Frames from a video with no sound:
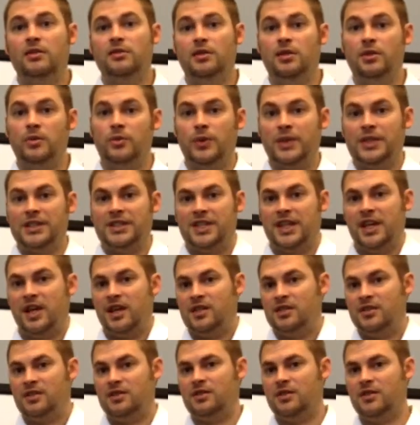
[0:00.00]
in which
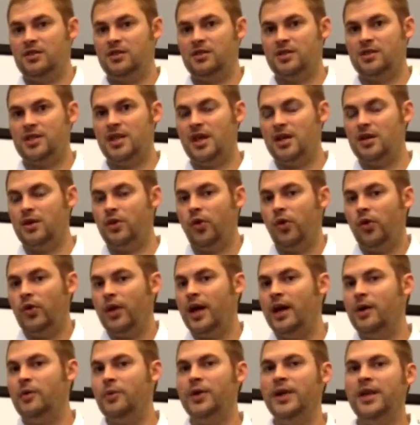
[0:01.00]
case there's not a whole
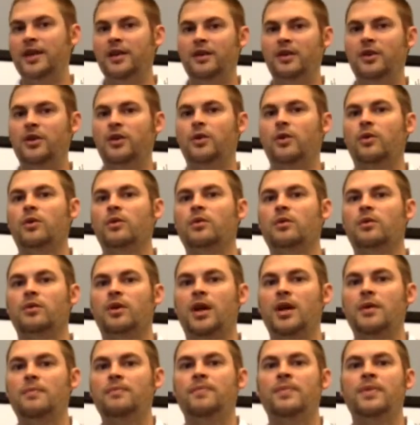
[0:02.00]
lot we can do,
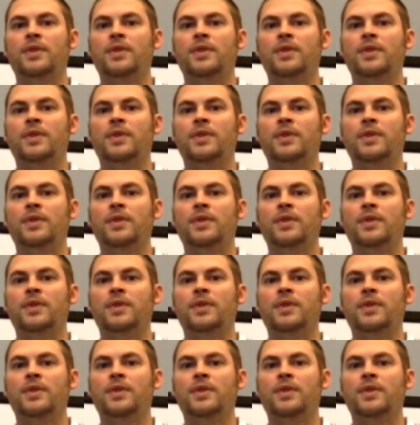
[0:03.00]
right?